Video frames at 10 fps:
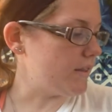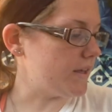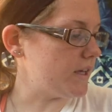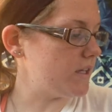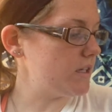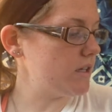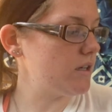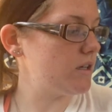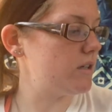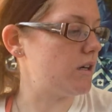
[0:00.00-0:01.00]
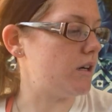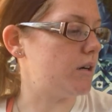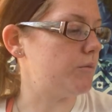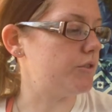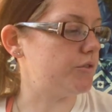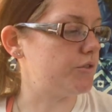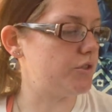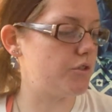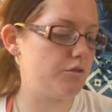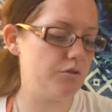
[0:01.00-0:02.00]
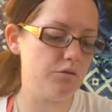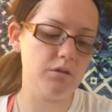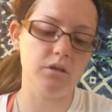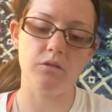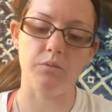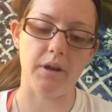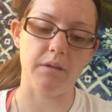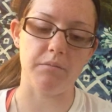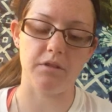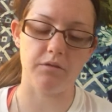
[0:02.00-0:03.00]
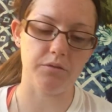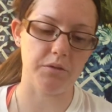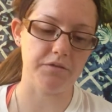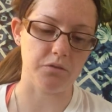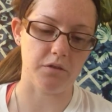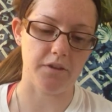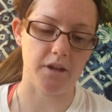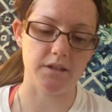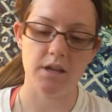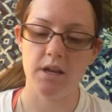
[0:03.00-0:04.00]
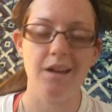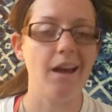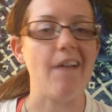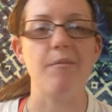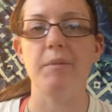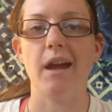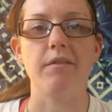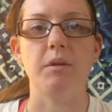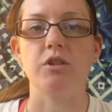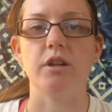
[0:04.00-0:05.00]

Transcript: Then we'll do 2 random thrift store finds. Haven't been having much